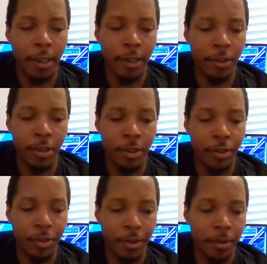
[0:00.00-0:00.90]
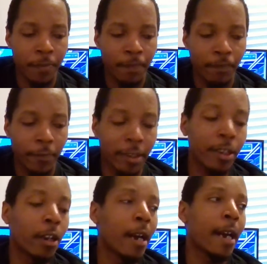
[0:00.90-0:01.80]
And just
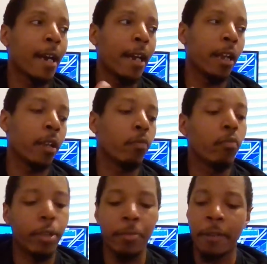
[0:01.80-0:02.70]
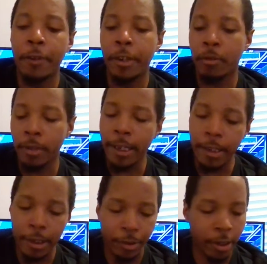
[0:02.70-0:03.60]
because, I did my video
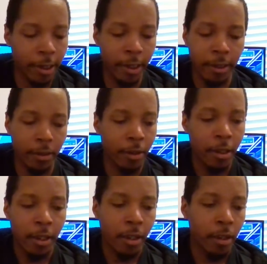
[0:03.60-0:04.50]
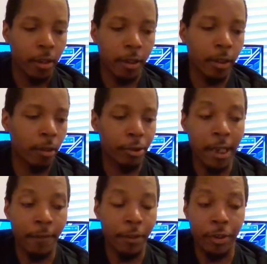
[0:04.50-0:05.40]
late yesterday, and I was
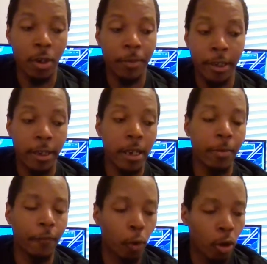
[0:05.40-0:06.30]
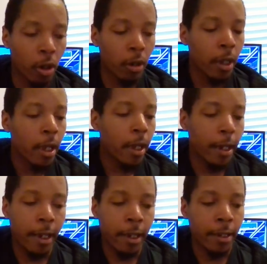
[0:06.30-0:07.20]
having insomnia the day before,
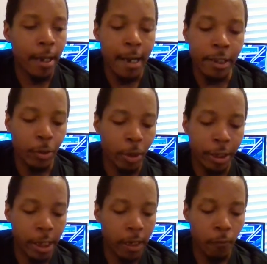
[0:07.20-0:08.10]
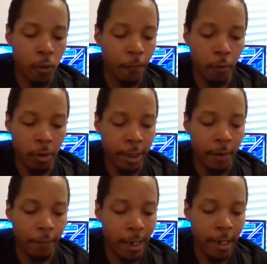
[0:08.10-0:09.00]
and I just want to thank everyone for the
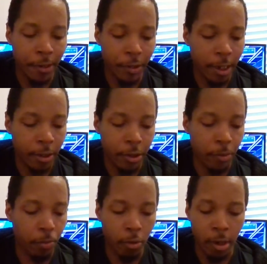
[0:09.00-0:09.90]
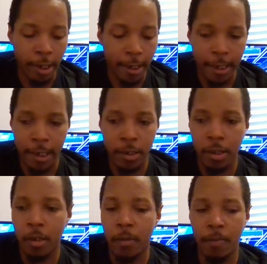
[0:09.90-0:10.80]
advice and the support and
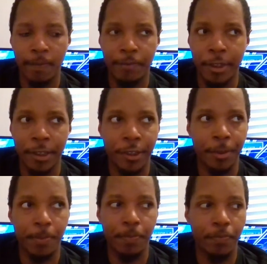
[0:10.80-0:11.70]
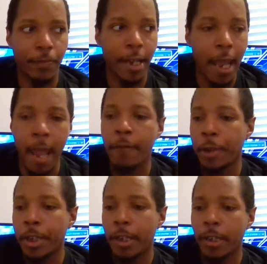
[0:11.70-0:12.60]
just
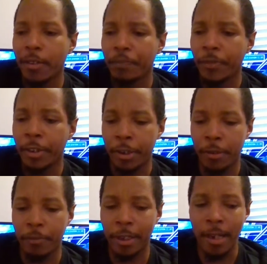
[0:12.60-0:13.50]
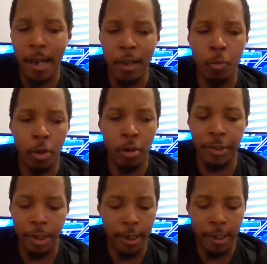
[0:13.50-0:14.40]
everything, the kind words.